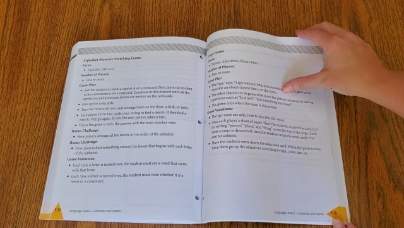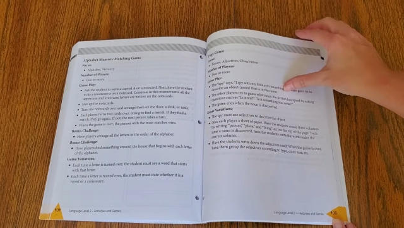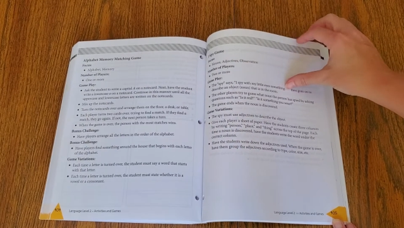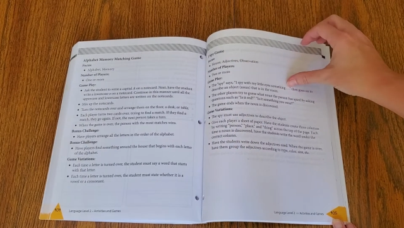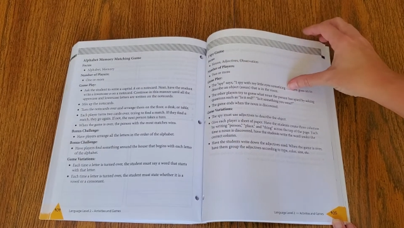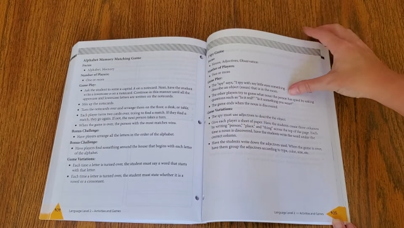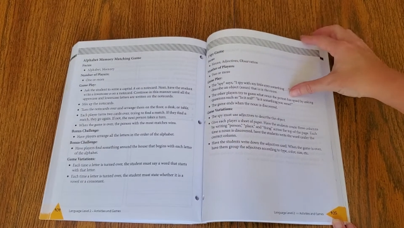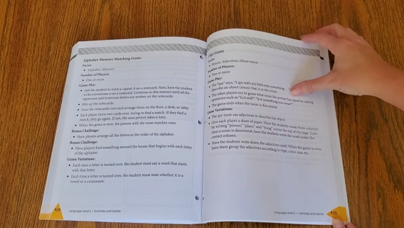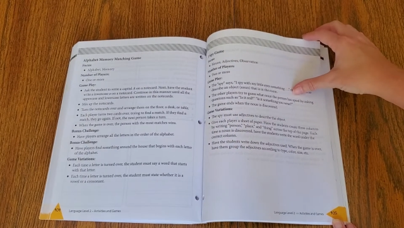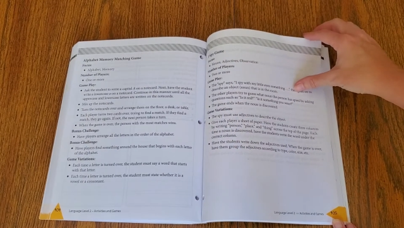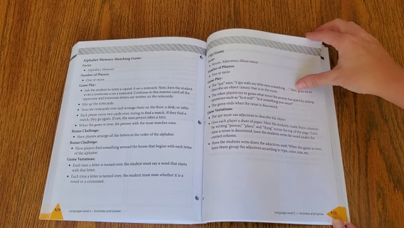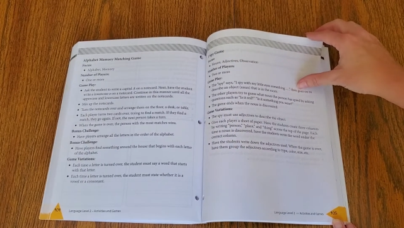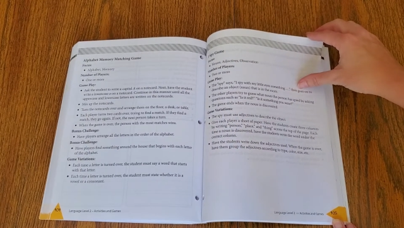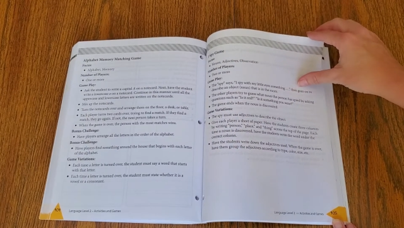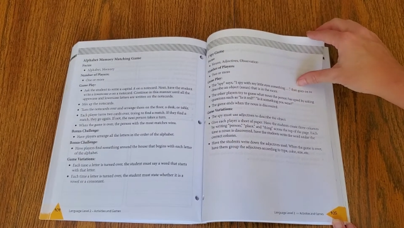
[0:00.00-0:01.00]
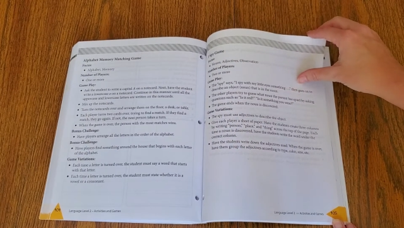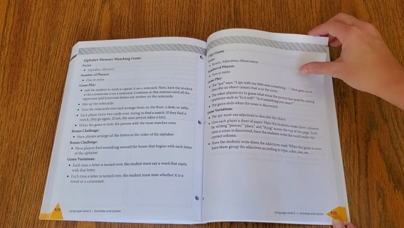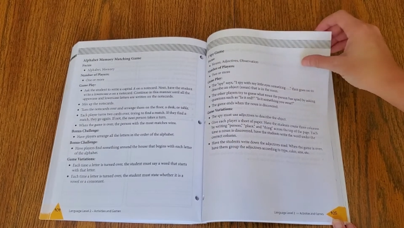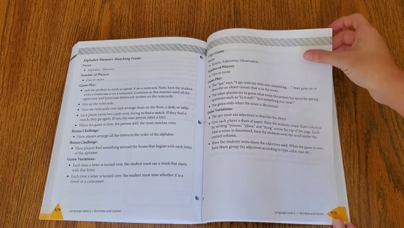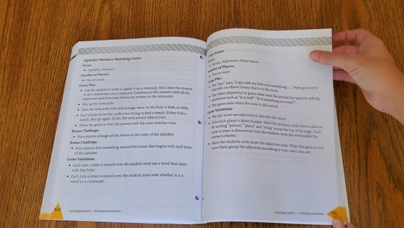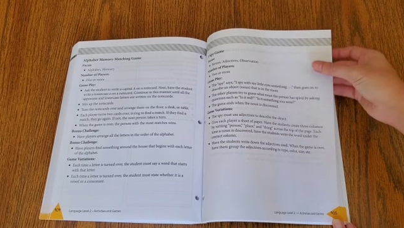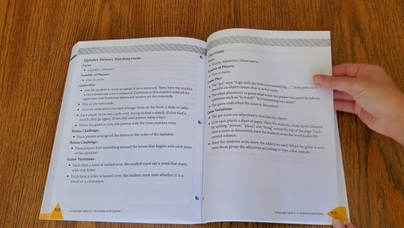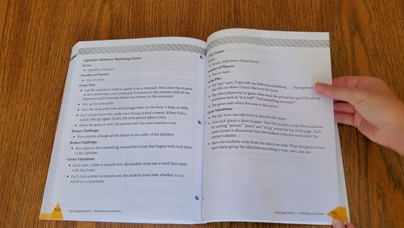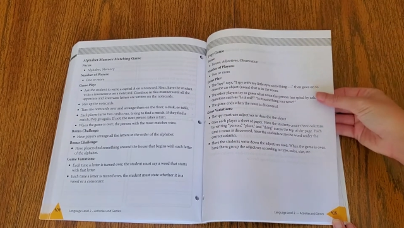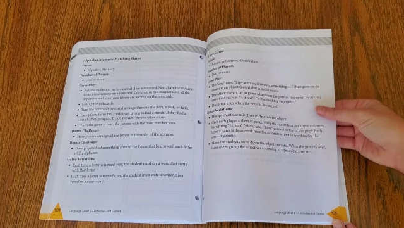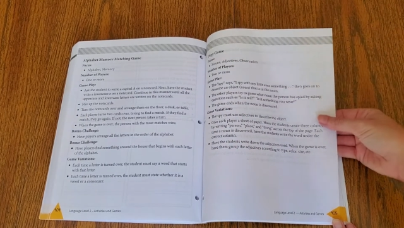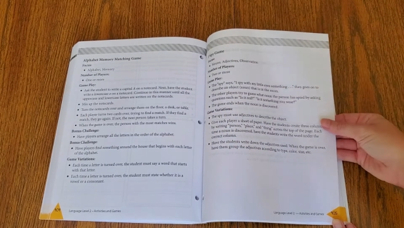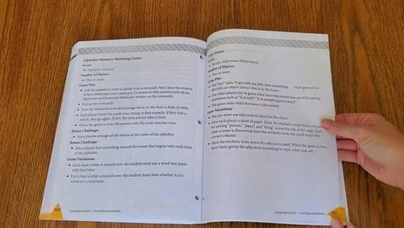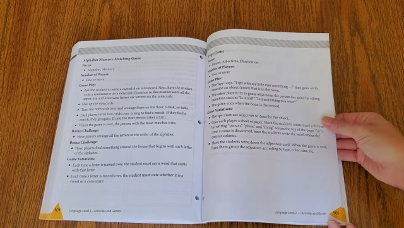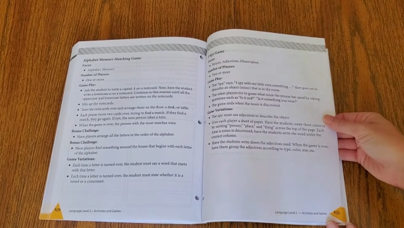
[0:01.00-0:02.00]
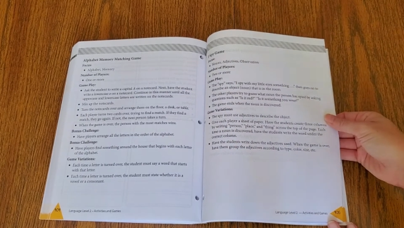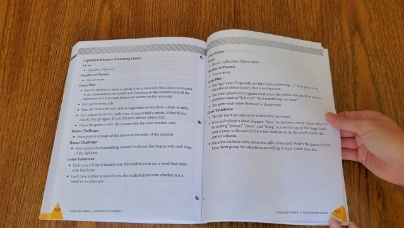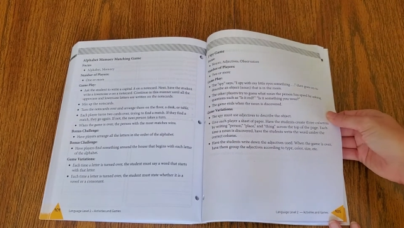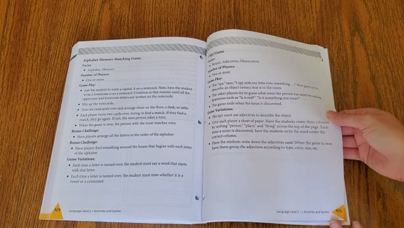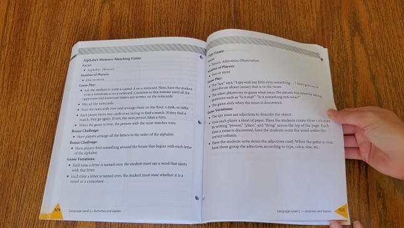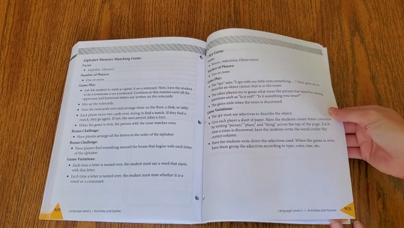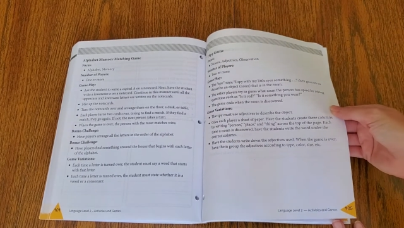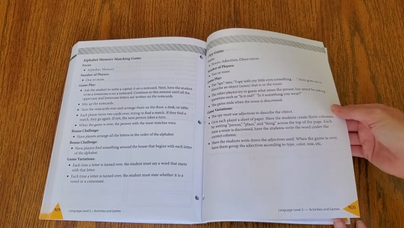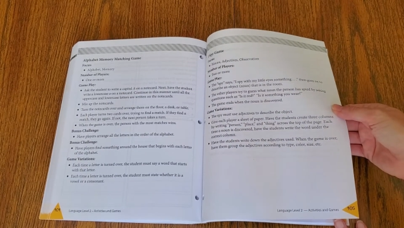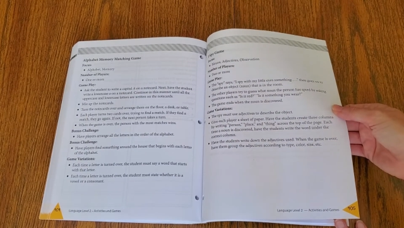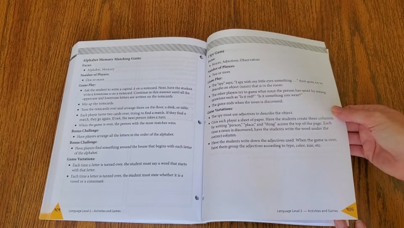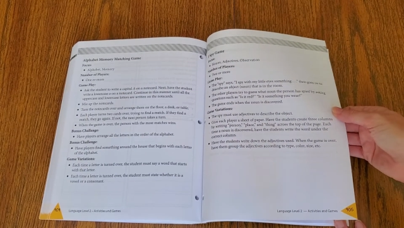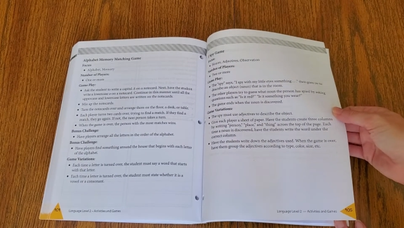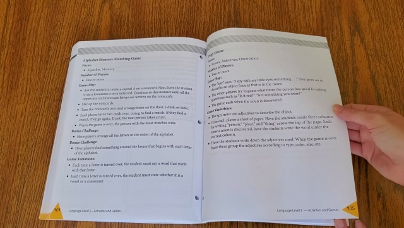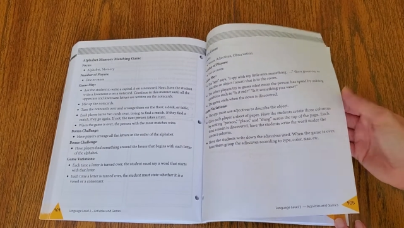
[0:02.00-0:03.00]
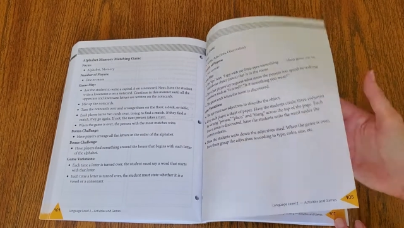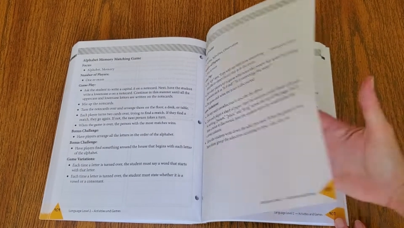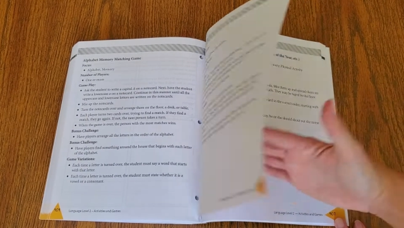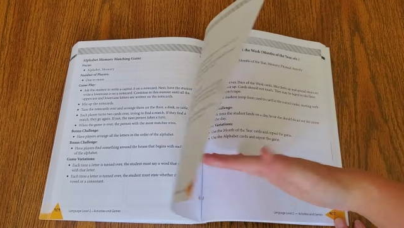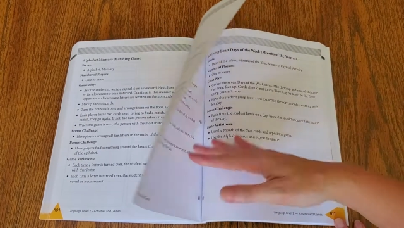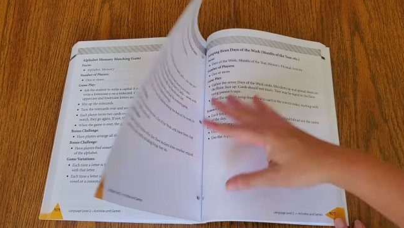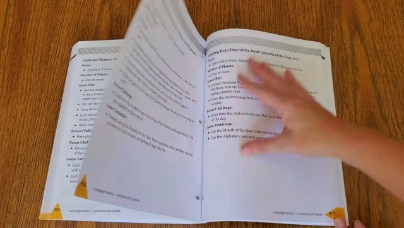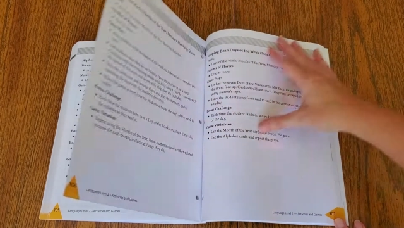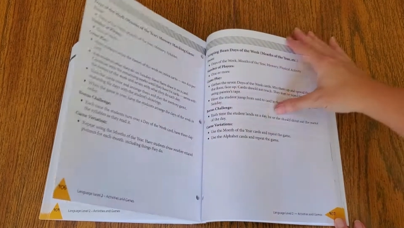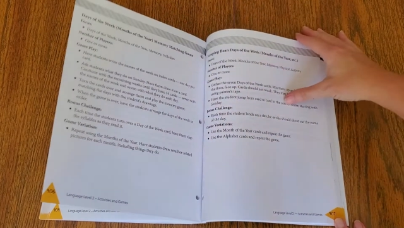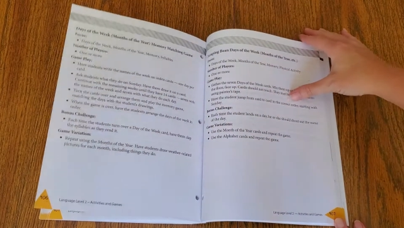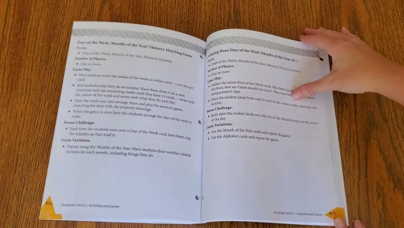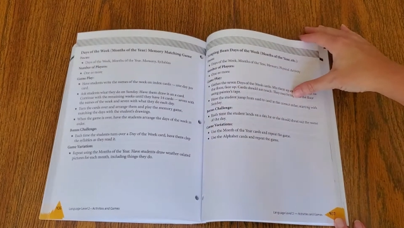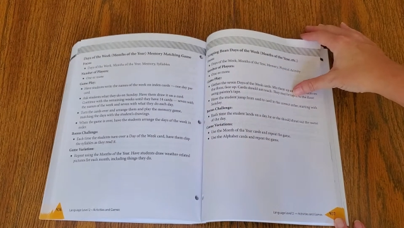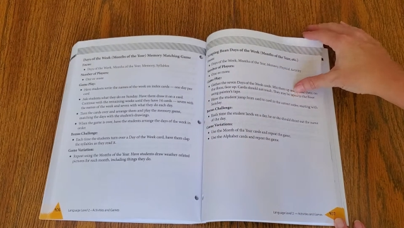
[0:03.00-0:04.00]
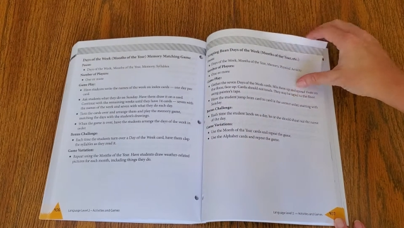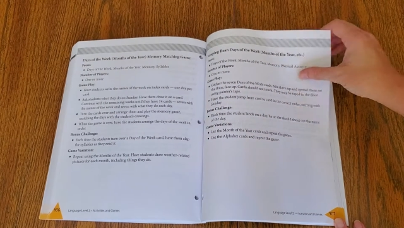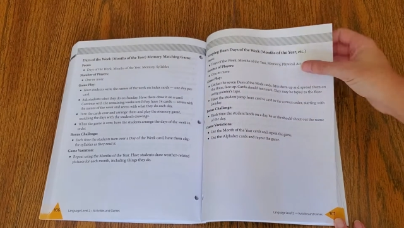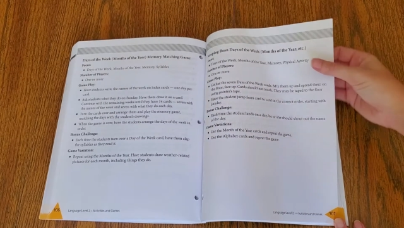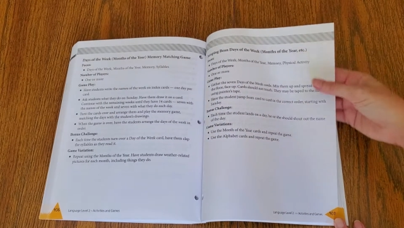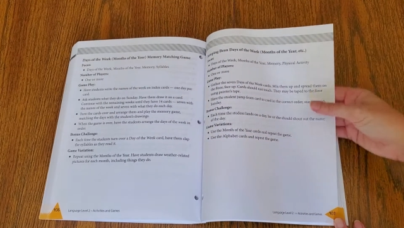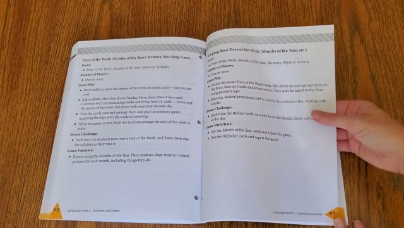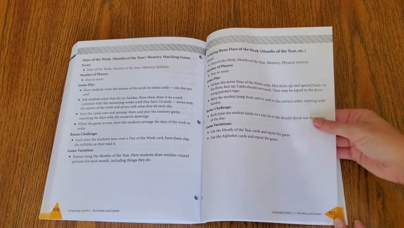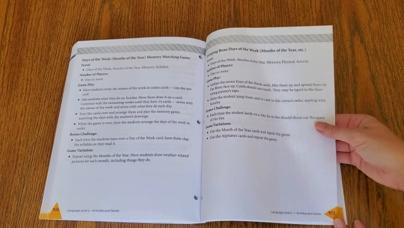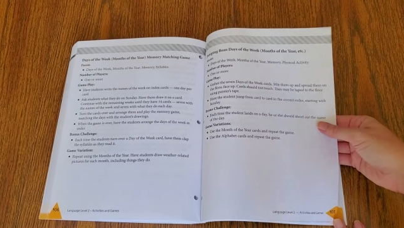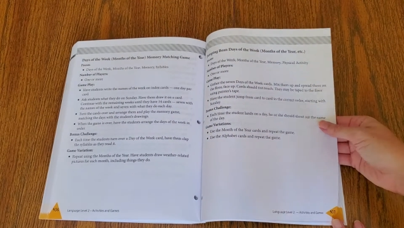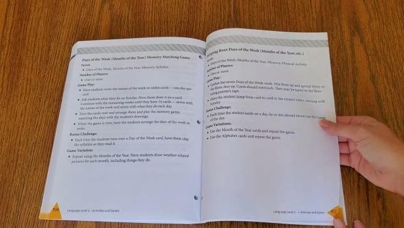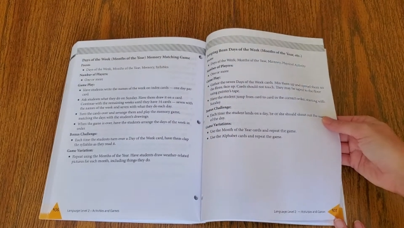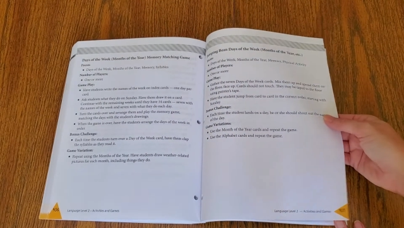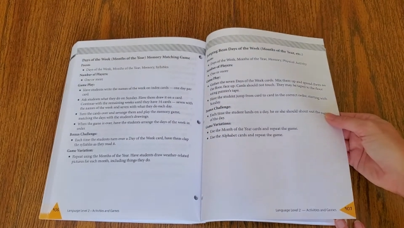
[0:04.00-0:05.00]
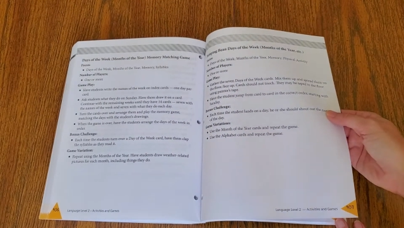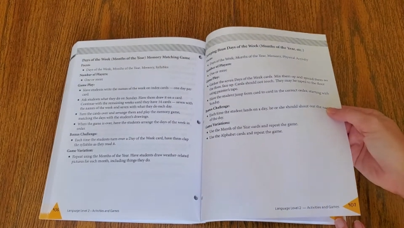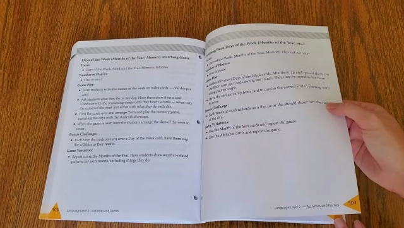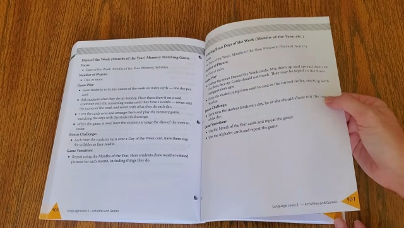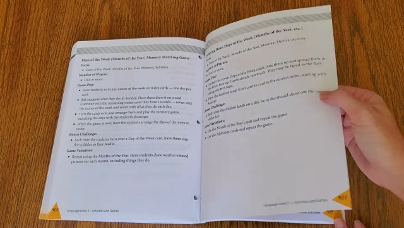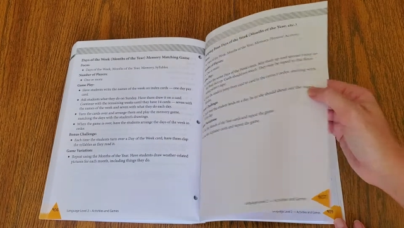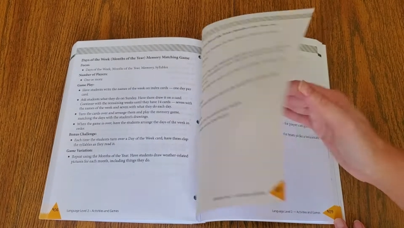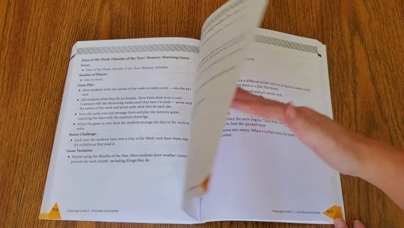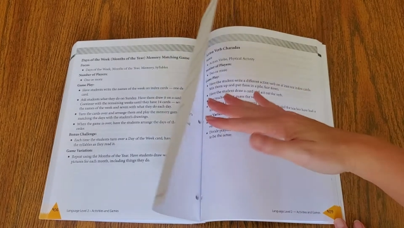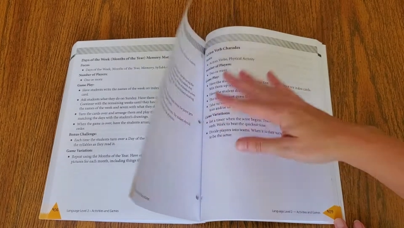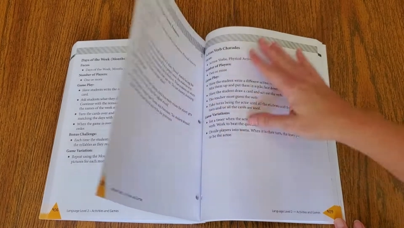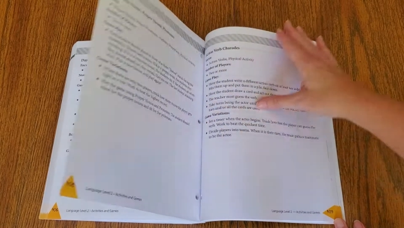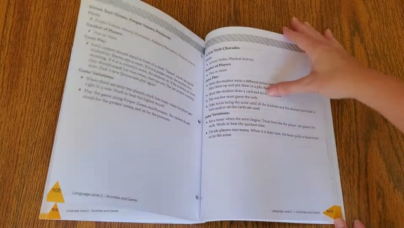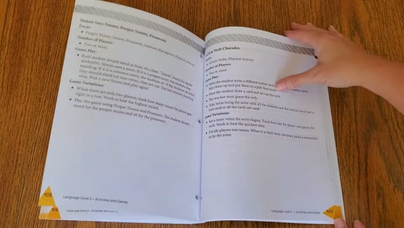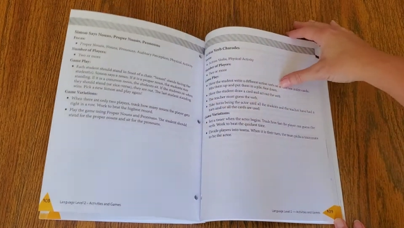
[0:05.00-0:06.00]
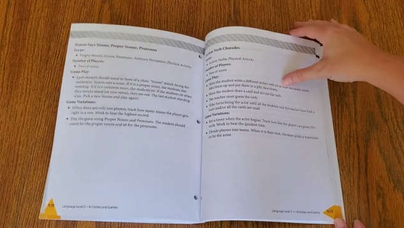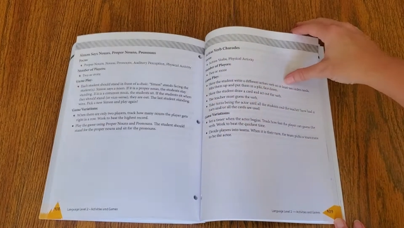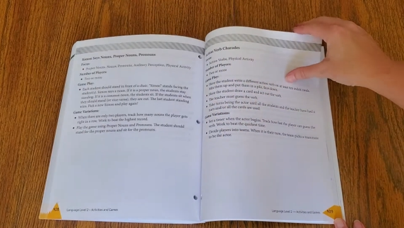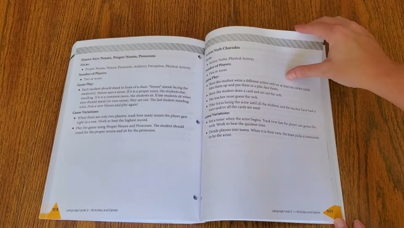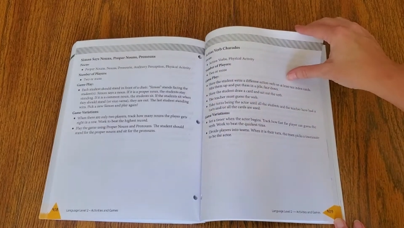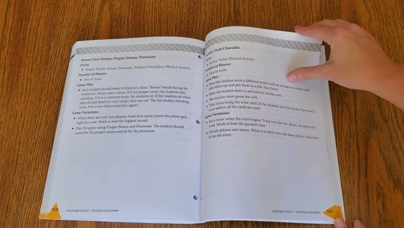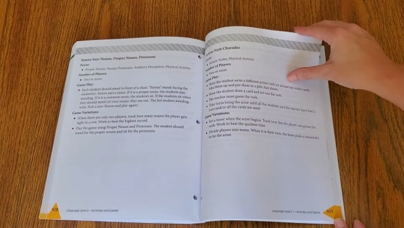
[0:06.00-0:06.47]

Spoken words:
No face is visible, so there are no lips to read.